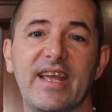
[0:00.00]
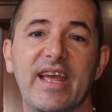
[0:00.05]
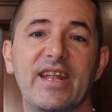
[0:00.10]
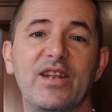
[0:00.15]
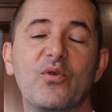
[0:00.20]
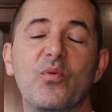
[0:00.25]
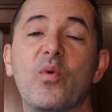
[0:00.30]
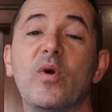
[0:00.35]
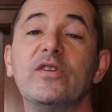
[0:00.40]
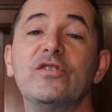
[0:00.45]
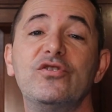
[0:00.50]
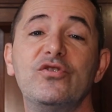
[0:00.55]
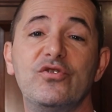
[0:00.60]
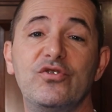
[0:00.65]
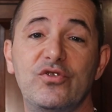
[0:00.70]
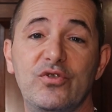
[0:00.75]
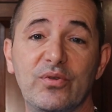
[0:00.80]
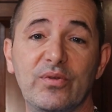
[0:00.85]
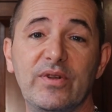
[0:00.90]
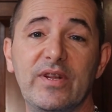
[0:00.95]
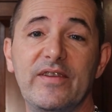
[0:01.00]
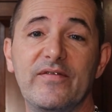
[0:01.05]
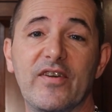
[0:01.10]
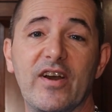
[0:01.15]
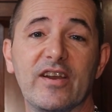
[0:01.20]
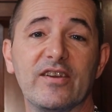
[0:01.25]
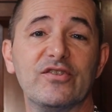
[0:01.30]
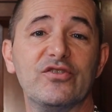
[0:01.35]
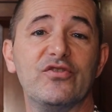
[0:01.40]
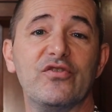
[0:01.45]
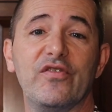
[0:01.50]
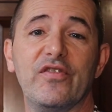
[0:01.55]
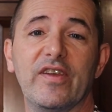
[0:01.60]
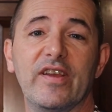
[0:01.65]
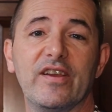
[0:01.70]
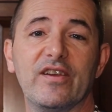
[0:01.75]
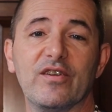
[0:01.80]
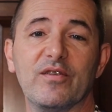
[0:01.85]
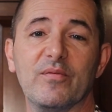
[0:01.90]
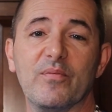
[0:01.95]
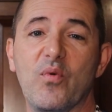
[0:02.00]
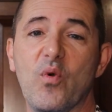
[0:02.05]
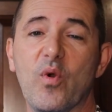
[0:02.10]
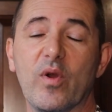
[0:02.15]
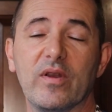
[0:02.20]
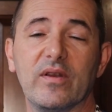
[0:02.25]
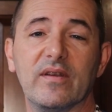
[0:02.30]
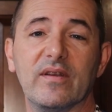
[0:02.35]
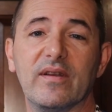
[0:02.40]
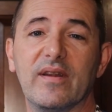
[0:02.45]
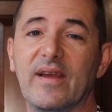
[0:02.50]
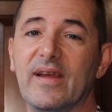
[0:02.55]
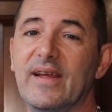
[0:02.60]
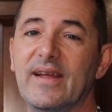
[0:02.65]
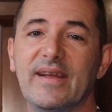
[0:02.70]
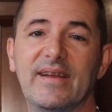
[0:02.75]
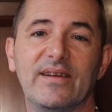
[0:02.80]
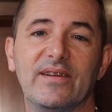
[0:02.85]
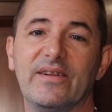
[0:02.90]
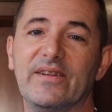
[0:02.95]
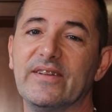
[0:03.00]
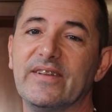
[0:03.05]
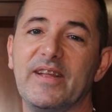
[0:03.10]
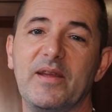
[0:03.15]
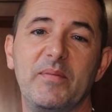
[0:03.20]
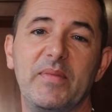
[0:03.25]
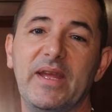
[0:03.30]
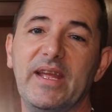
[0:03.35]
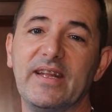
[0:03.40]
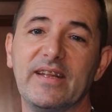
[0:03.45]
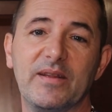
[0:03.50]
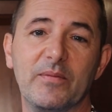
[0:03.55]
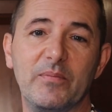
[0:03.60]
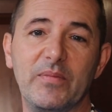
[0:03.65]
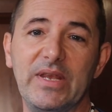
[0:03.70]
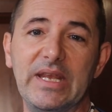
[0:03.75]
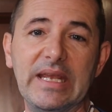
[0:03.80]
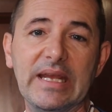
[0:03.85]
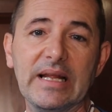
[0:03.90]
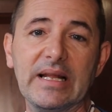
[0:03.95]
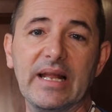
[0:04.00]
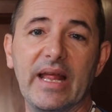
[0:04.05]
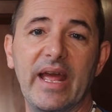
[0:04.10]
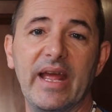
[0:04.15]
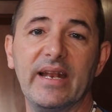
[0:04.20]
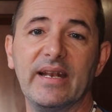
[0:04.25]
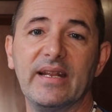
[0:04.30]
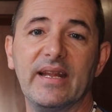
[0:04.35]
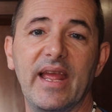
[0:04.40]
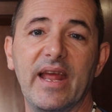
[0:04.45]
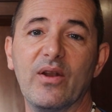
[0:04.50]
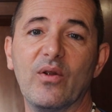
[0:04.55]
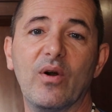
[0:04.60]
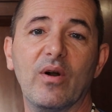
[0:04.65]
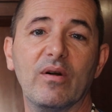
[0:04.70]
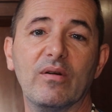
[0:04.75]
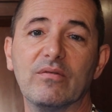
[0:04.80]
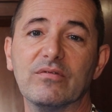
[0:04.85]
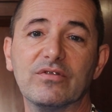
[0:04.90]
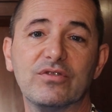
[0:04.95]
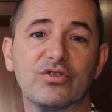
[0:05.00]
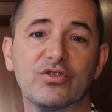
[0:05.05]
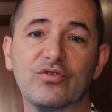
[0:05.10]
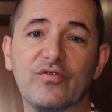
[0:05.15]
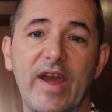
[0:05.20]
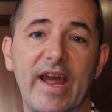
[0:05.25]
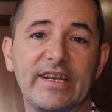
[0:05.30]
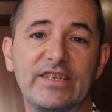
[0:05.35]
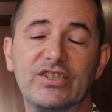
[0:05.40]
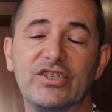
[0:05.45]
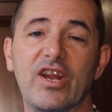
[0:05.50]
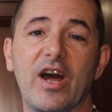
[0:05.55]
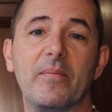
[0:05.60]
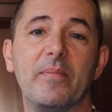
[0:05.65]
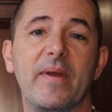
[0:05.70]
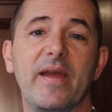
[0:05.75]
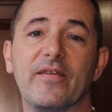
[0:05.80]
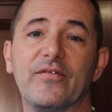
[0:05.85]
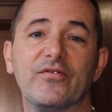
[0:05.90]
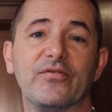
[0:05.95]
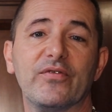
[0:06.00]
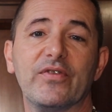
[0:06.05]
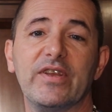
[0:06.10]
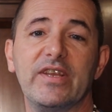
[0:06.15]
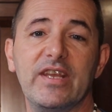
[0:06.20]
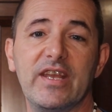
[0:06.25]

And the ones you do leave on because you think are important, well, they begin to peel and get all scratched up after a